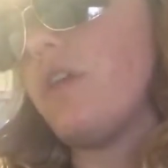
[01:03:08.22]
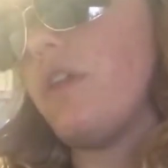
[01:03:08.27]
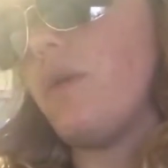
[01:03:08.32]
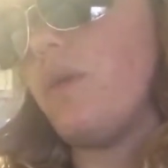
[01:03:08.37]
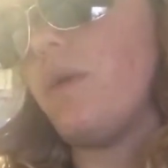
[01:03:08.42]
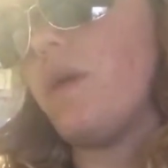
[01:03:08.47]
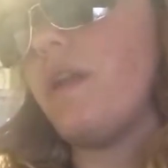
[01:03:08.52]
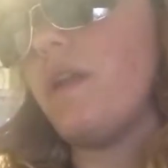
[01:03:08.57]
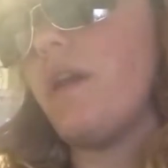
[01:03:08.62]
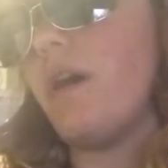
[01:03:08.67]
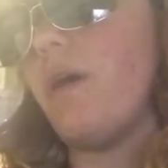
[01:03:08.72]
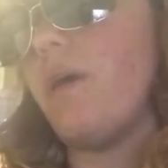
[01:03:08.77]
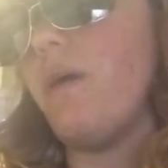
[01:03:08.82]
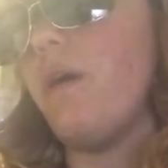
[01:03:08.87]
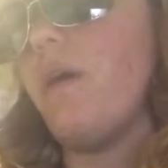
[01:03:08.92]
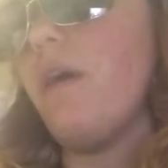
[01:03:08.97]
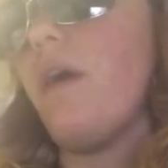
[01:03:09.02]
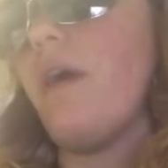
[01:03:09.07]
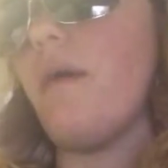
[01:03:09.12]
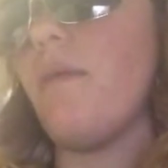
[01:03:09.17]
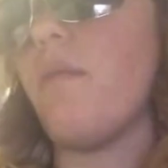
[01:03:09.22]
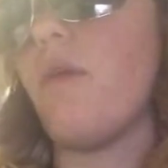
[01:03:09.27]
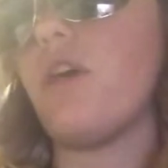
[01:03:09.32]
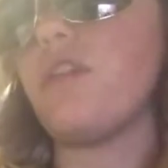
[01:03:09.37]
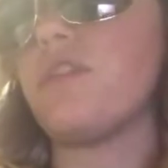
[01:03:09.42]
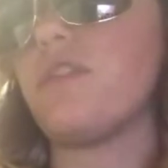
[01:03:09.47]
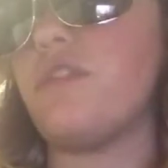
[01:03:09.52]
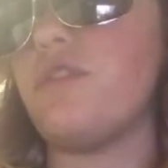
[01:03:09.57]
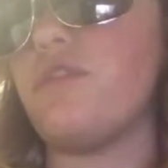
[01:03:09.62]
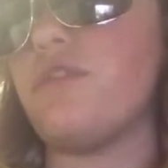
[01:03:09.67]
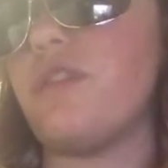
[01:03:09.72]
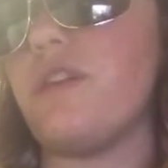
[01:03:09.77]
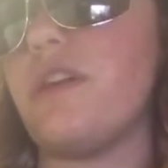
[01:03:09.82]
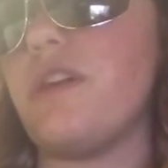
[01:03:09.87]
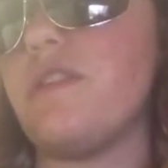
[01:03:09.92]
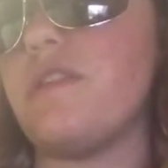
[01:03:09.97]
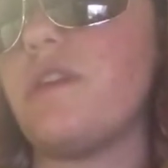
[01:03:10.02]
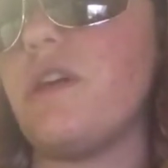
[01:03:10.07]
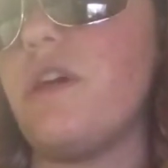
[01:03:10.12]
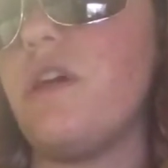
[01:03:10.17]
to the window and watch the
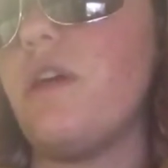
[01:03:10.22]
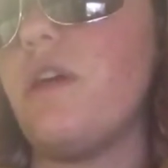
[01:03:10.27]
trees,